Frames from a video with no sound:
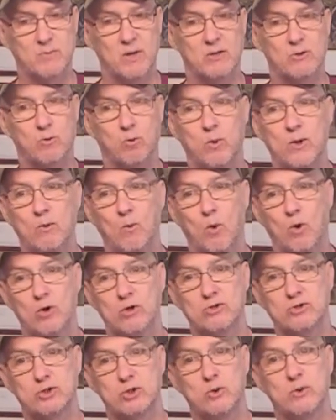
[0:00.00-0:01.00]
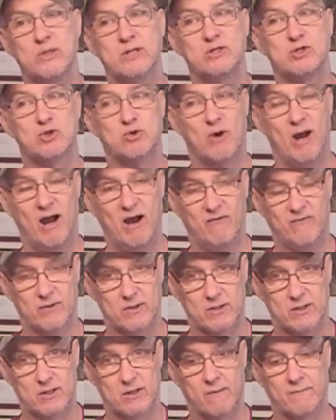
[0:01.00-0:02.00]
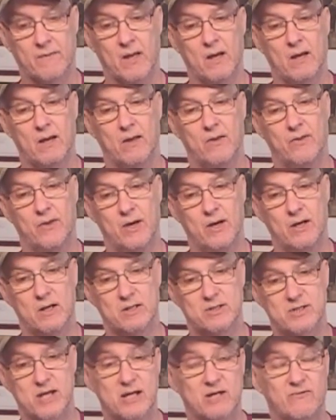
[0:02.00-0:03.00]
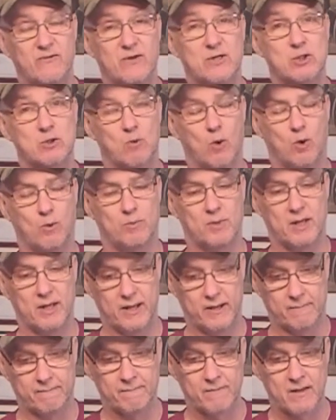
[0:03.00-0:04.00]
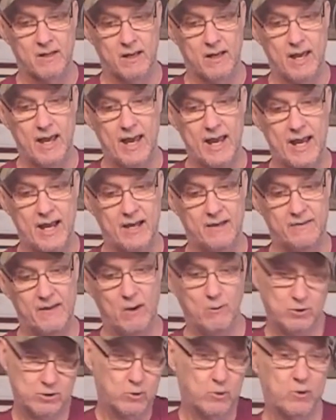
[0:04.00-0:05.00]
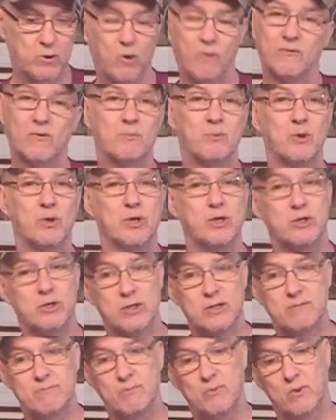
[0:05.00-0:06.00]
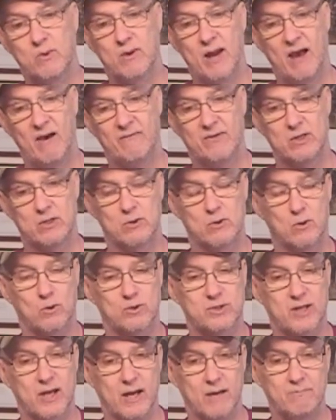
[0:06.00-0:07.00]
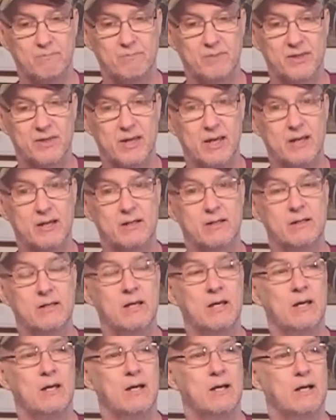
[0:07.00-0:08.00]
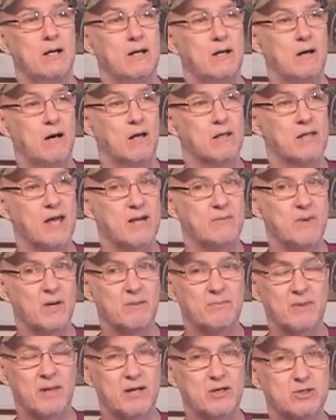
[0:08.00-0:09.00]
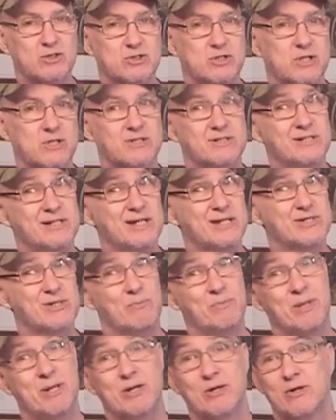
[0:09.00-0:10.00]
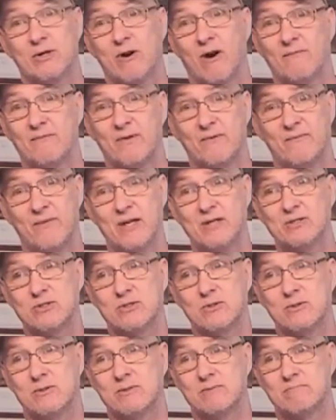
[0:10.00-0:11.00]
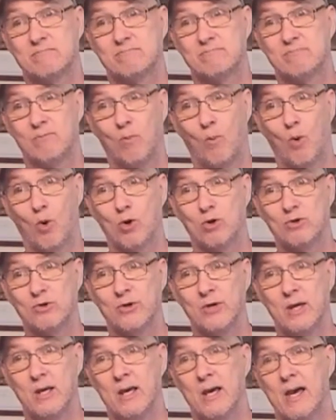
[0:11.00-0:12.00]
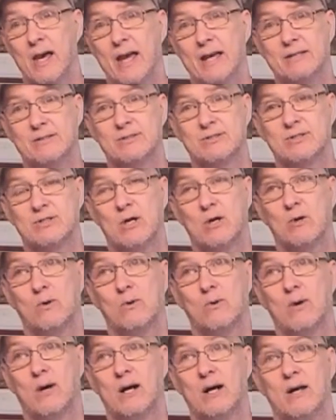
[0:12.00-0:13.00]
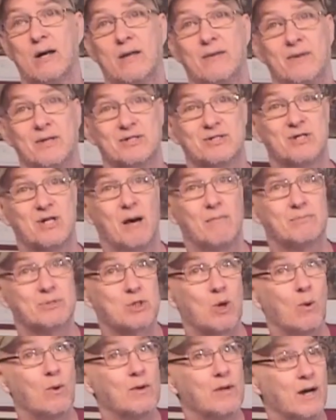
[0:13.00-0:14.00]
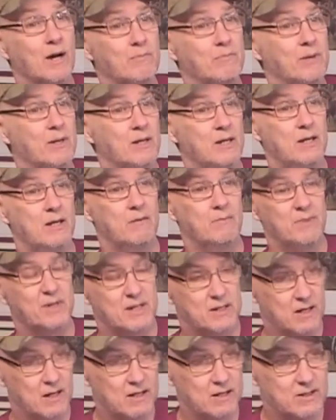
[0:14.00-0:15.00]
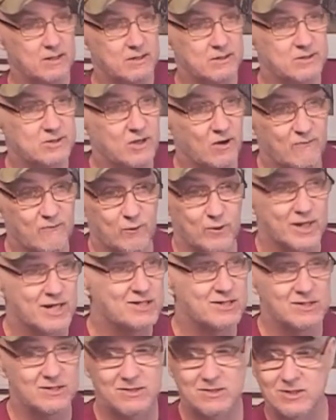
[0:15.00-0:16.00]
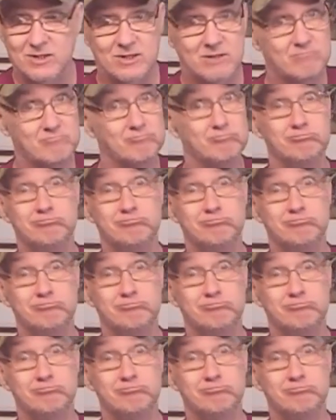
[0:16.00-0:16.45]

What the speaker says: month we were doing Traveler, the science fiction role playing, and that was going over pretty good. We were having a good old time, but then a lot of my players just disappeared off the face of the world, and so and they stopped showing up because of reasons.